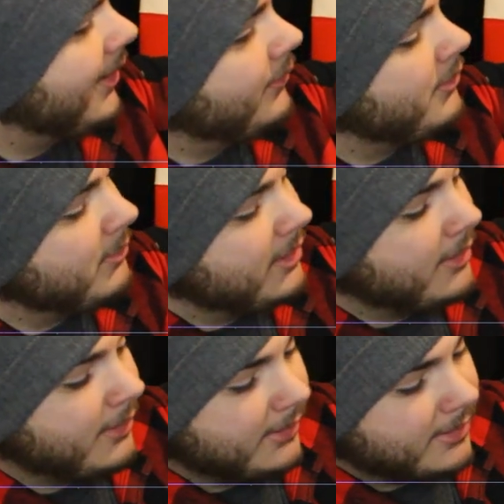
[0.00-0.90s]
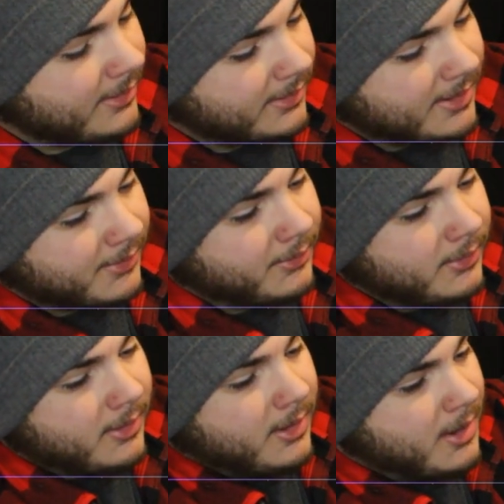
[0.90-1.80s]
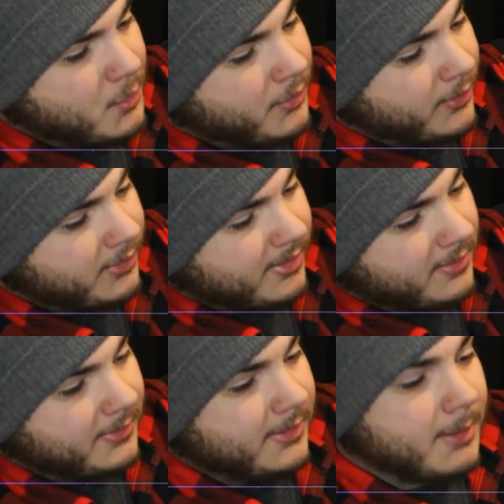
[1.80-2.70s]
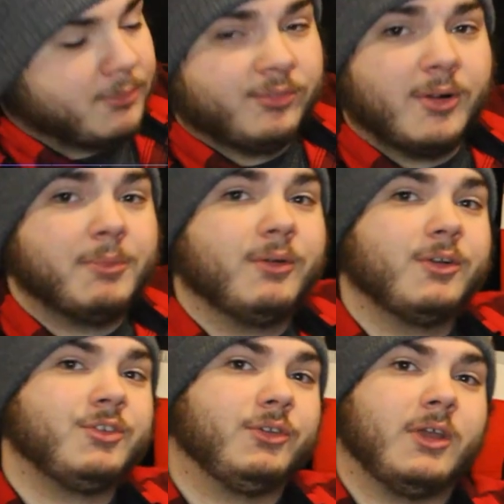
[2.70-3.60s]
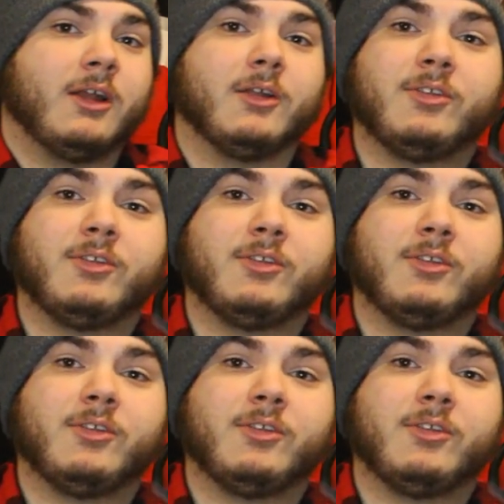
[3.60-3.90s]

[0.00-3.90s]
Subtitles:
out to me again. And with all the Stanley Cups from the original era